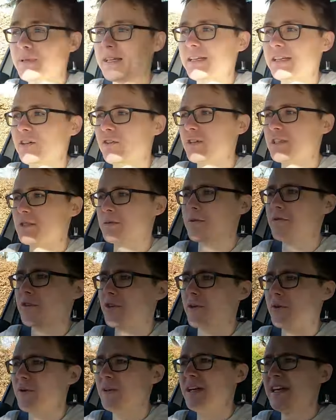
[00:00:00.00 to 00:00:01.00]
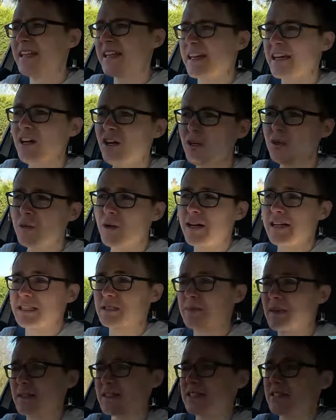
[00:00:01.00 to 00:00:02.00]
completely honest with you. They are quite
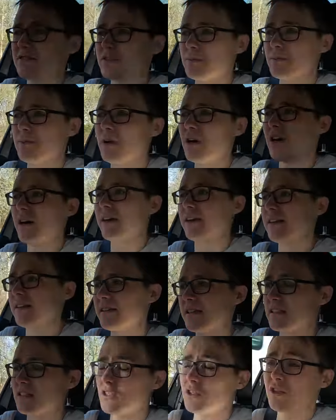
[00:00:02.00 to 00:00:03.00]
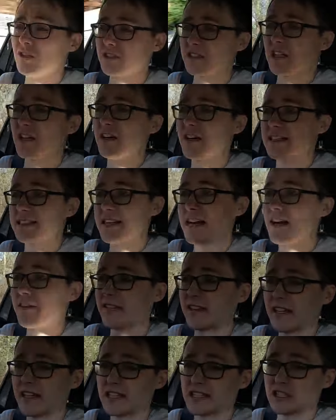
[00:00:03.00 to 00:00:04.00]
expensive to buy. There's a lot of tyres
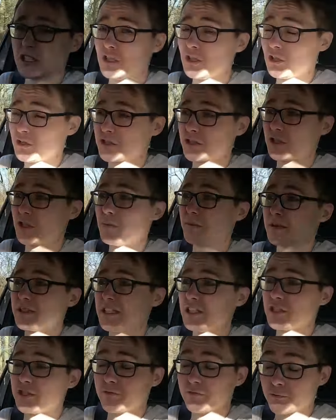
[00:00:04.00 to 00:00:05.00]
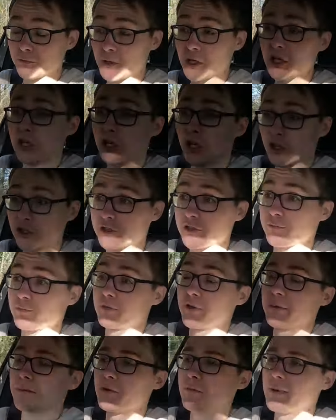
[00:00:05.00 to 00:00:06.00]
out there. There's a lot of competition from a lot
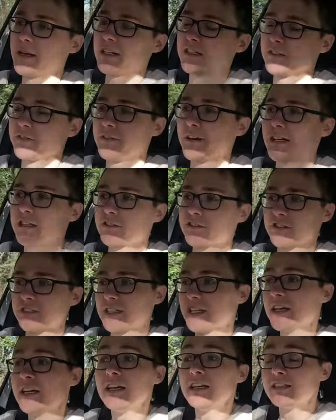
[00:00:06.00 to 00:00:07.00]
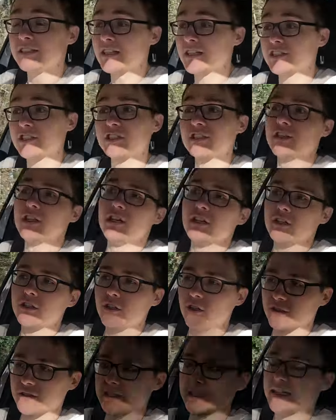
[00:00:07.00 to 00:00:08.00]
of premium manufacturers, such as
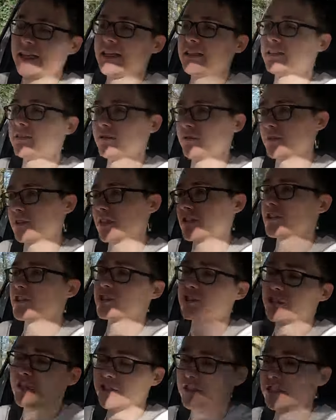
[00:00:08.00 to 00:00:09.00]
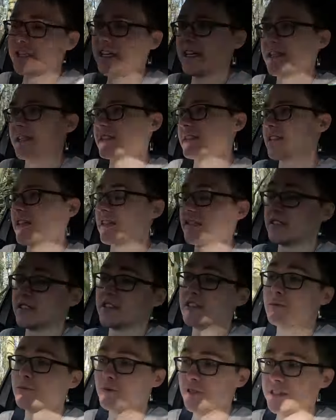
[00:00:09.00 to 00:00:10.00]
Continental, such as Goodyear, such
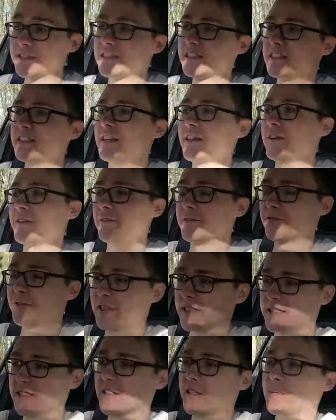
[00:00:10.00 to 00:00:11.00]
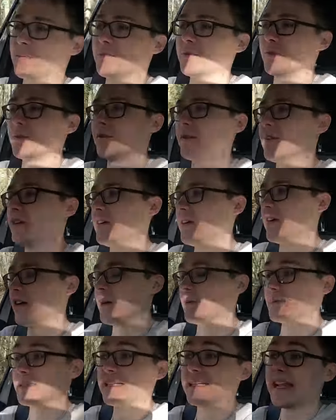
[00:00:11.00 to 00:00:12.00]
as Bridgestone, for example,
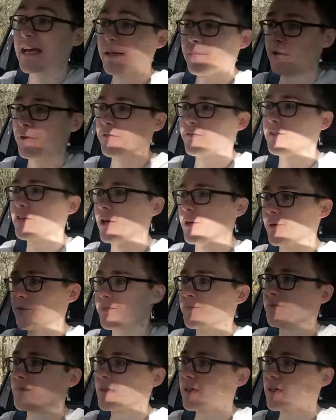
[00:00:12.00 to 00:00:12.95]
to name a few.